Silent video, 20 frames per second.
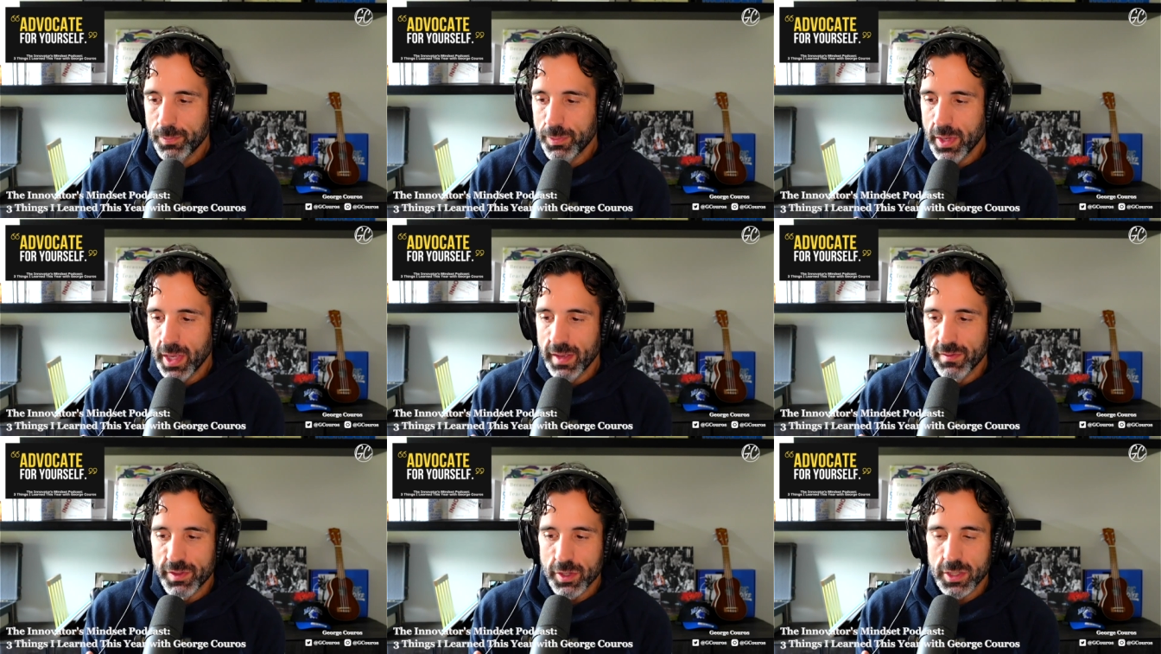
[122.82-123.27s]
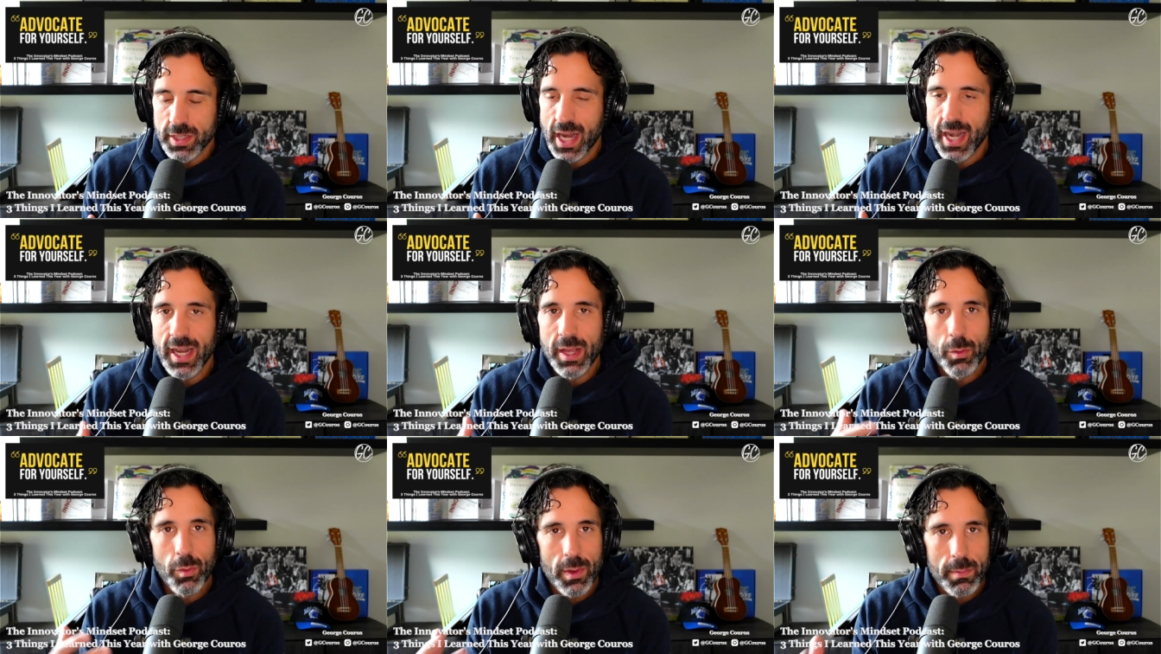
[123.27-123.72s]
if there's
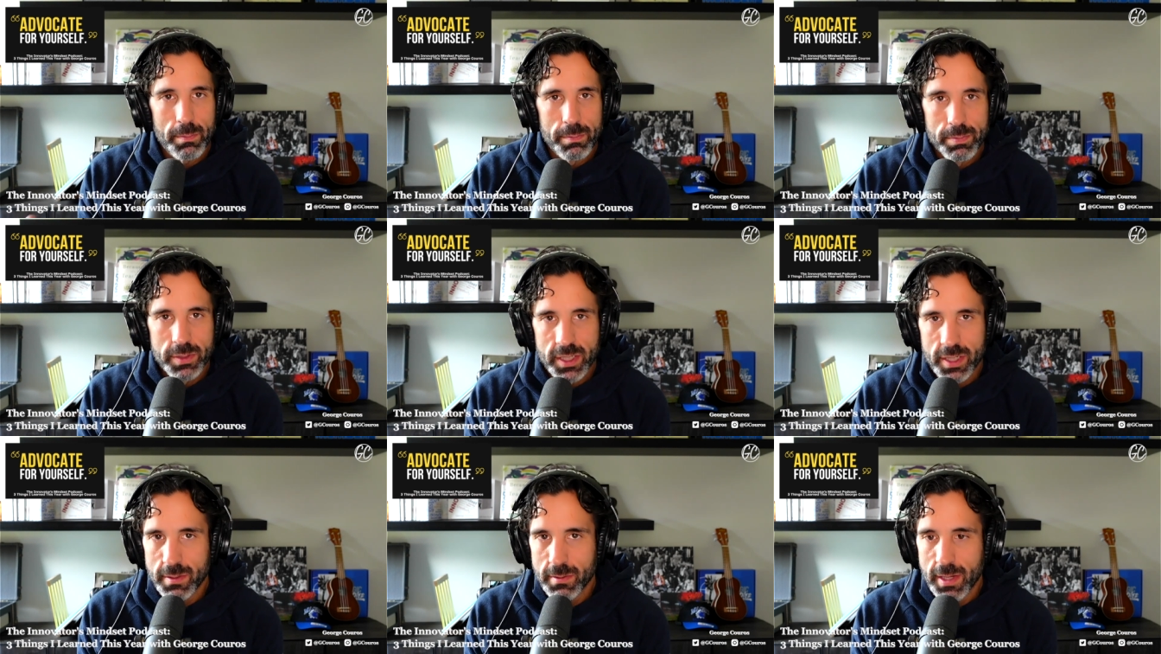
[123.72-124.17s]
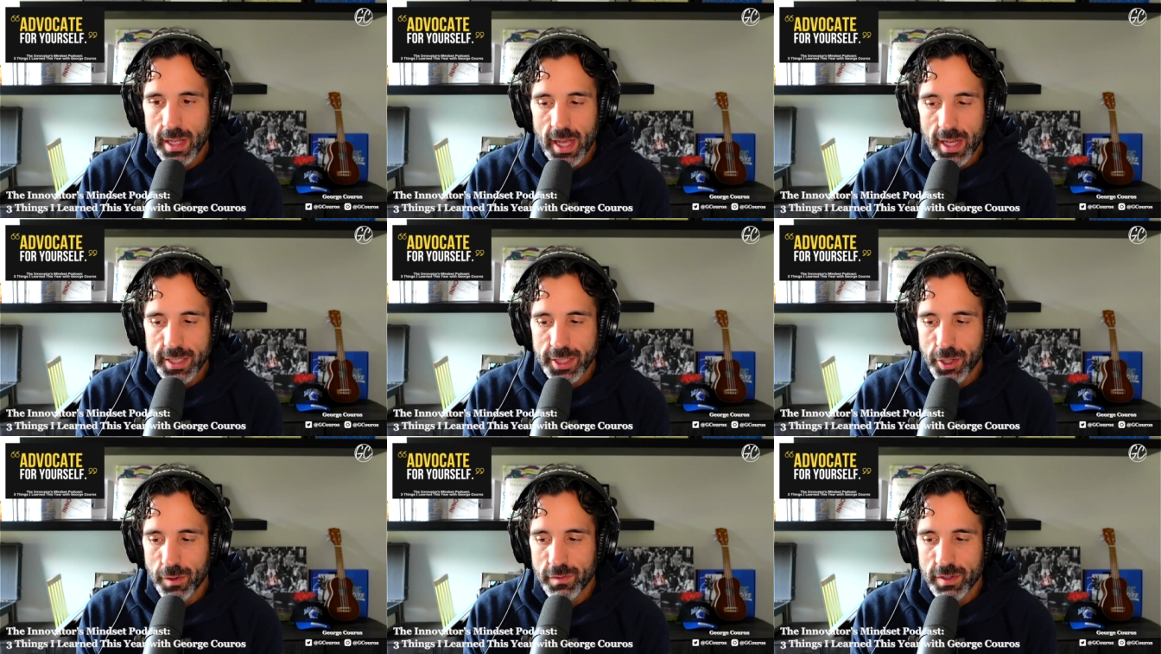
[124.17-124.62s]
any
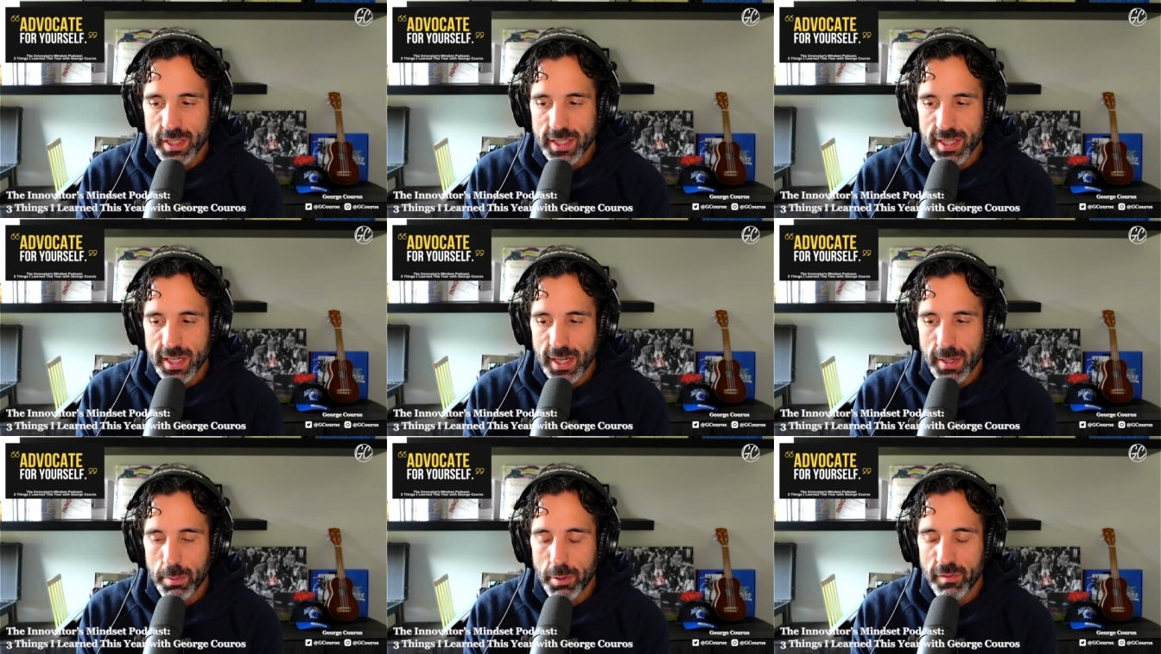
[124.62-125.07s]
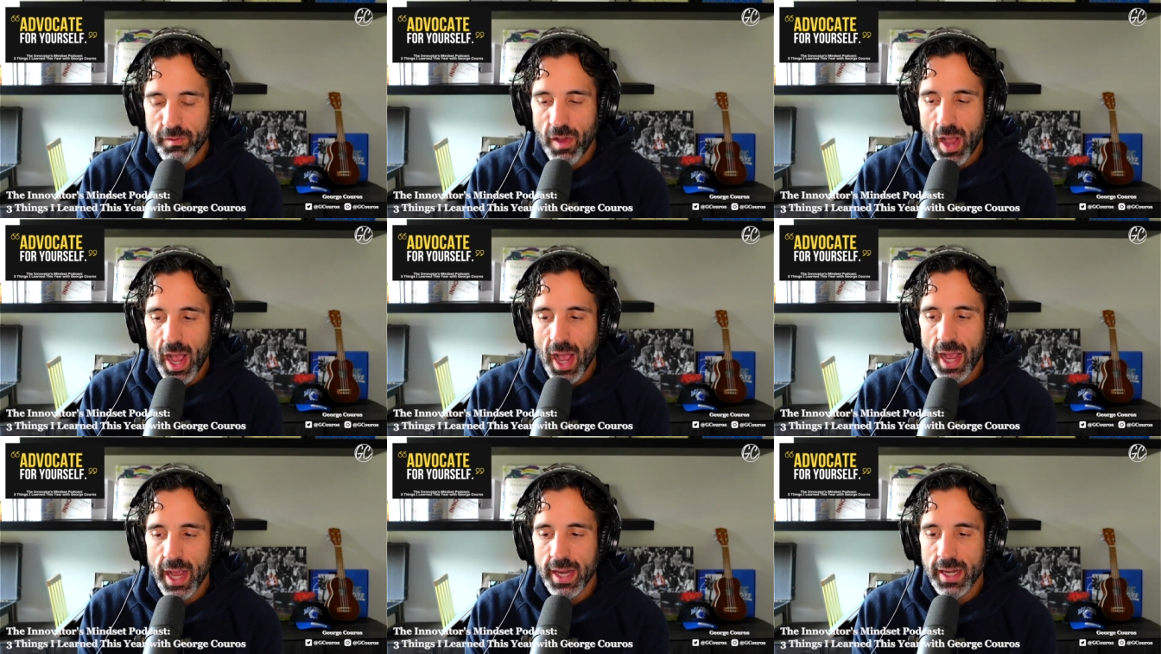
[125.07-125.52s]
services I could
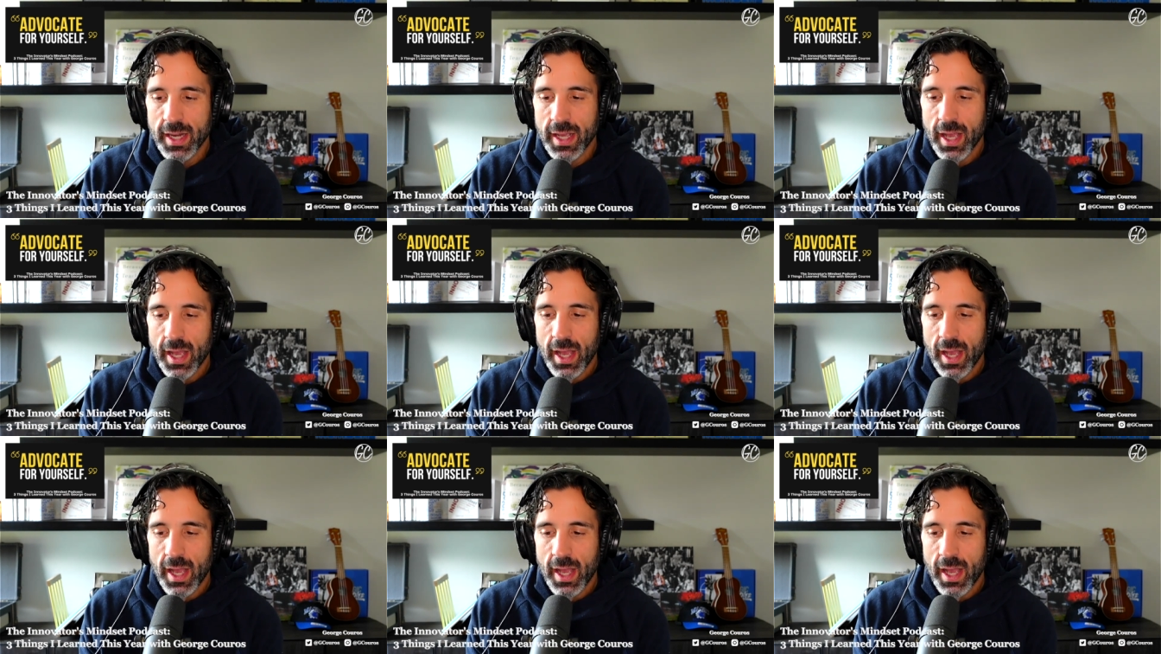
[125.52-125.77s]
provide